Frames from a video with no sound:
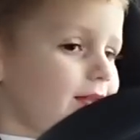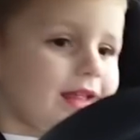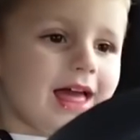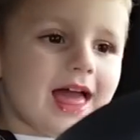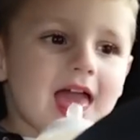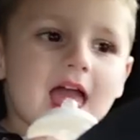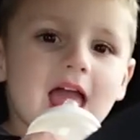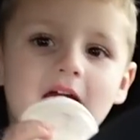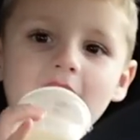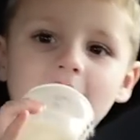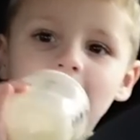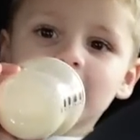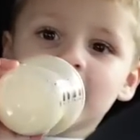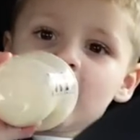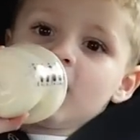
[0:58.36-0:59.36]

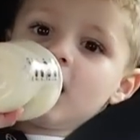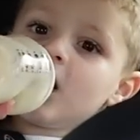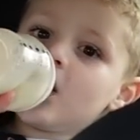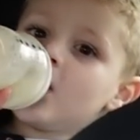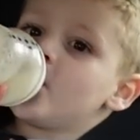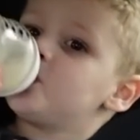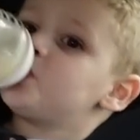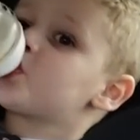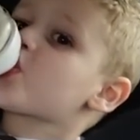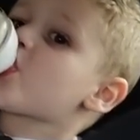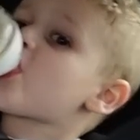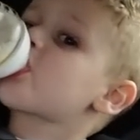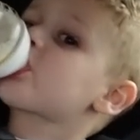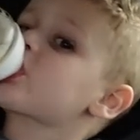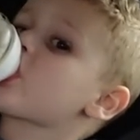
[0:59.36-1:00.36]
Burgers! You
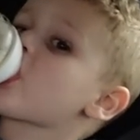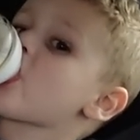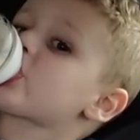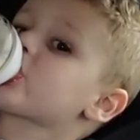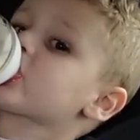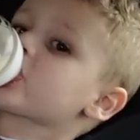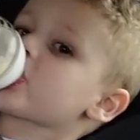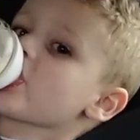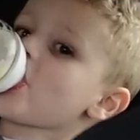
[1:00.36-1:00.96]
liked it, didn't you?